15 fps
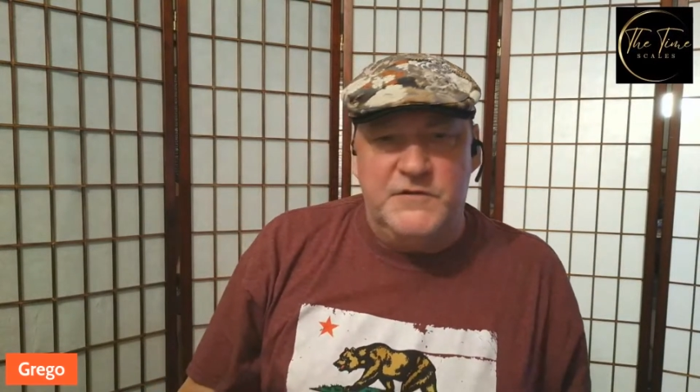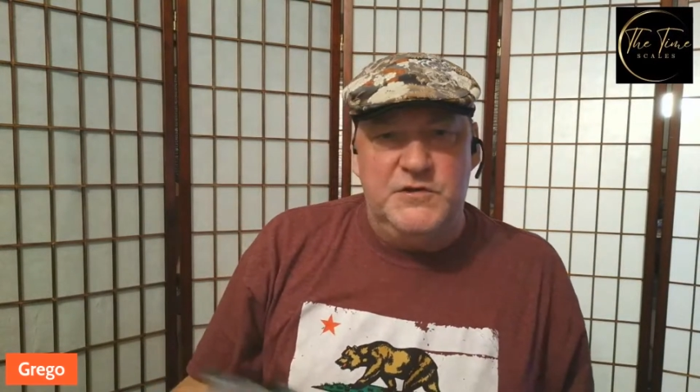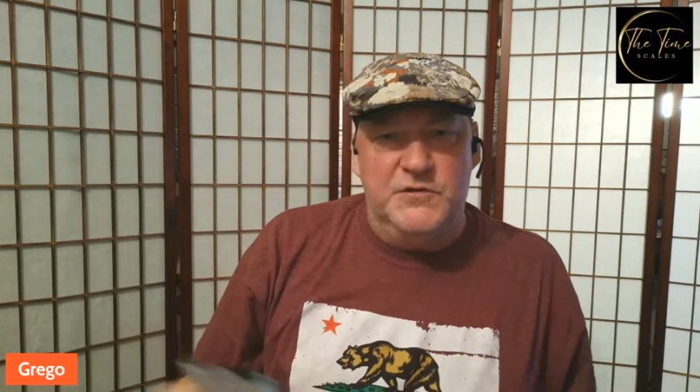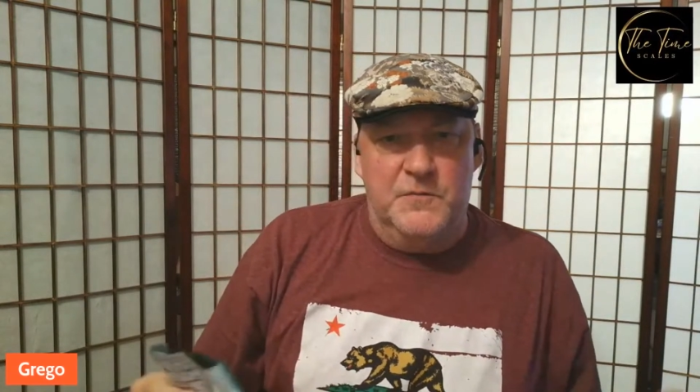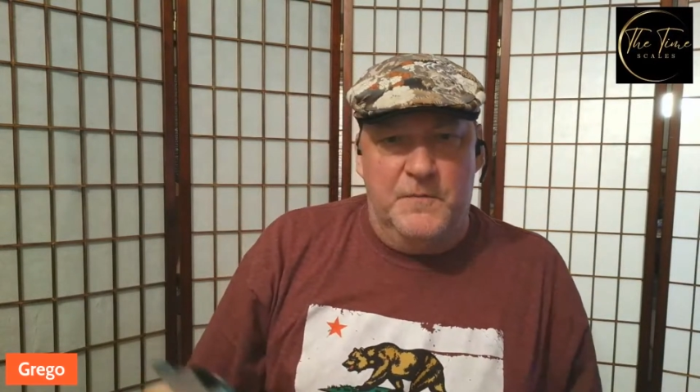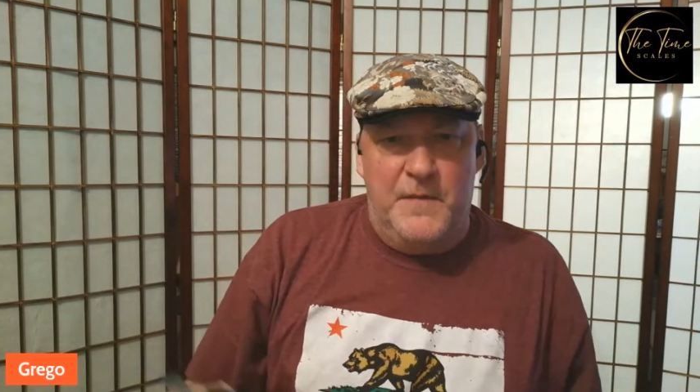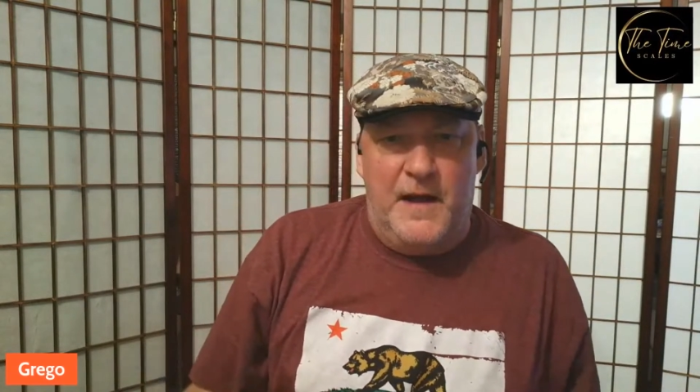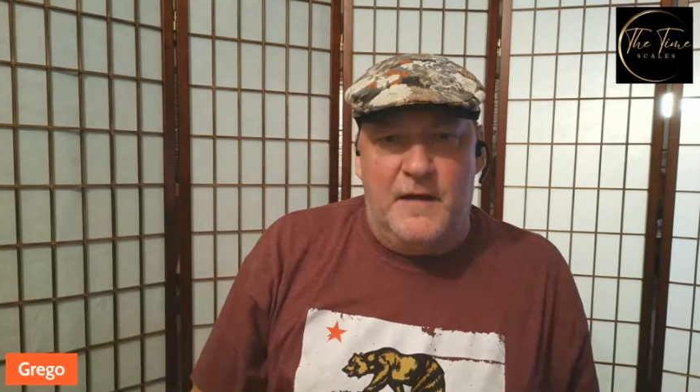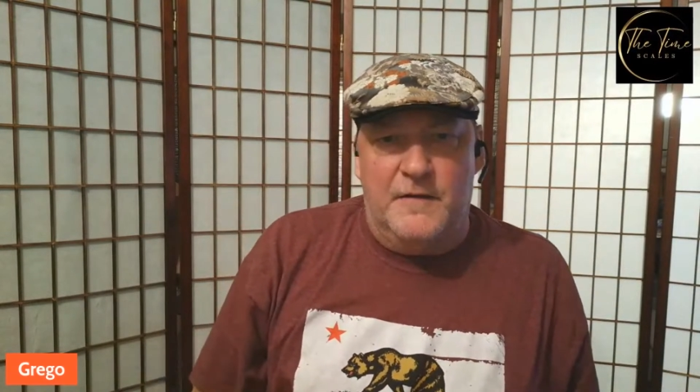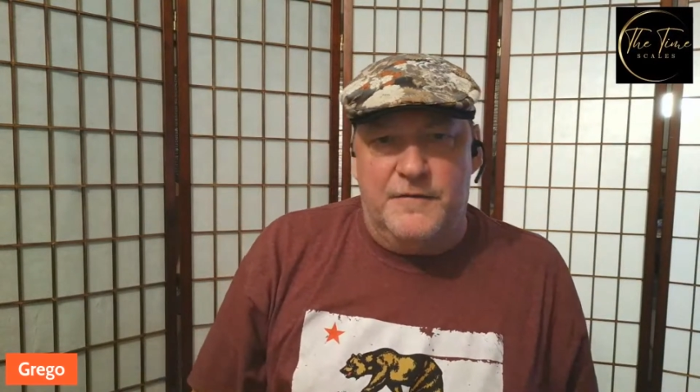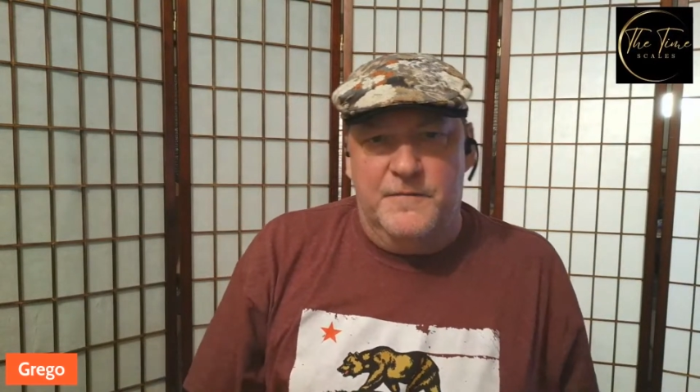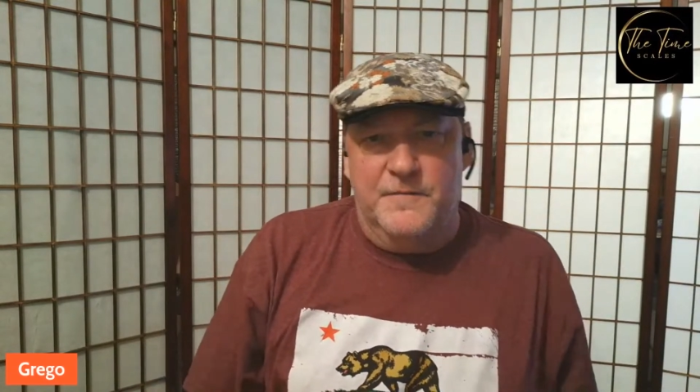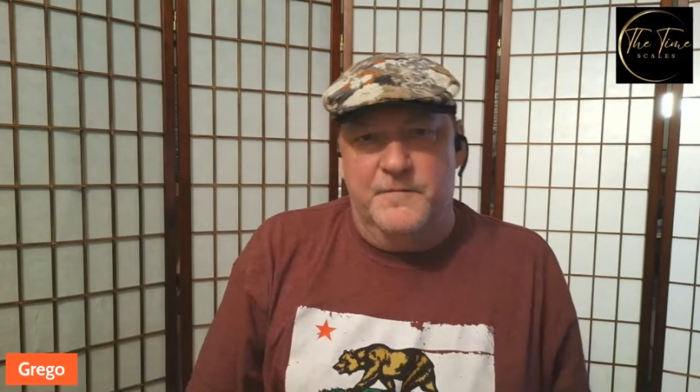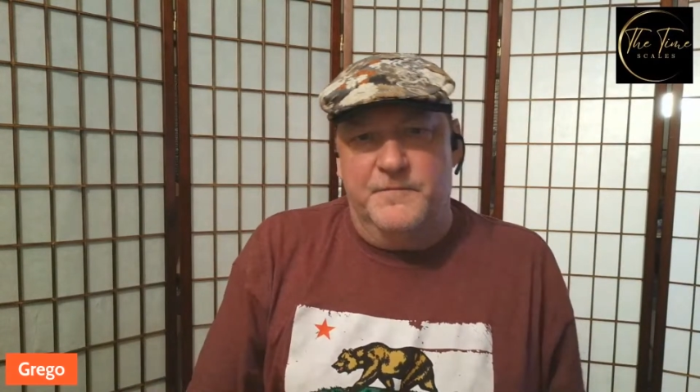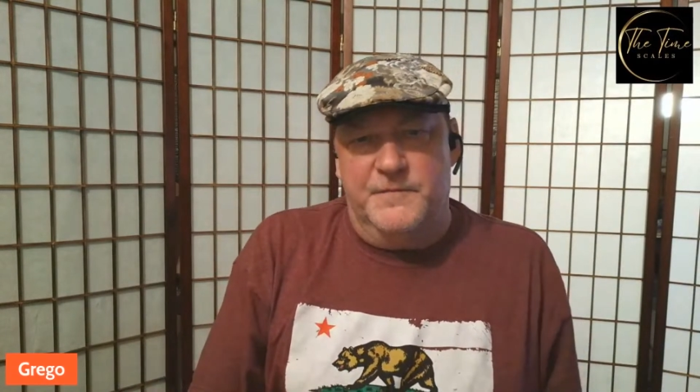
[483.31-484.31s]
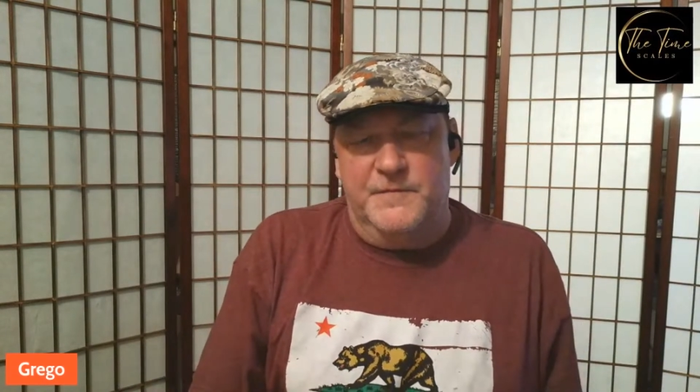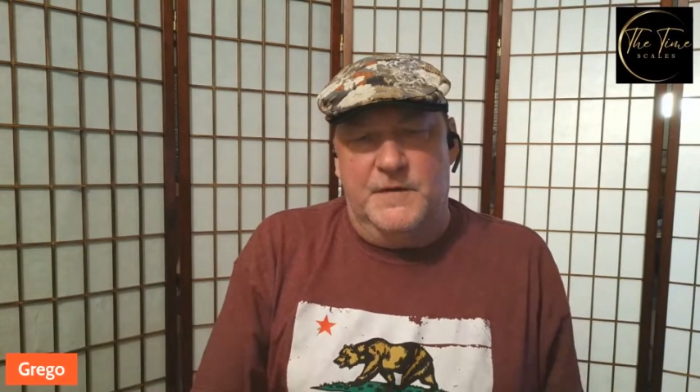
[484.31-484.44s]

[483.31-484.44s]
you do the math,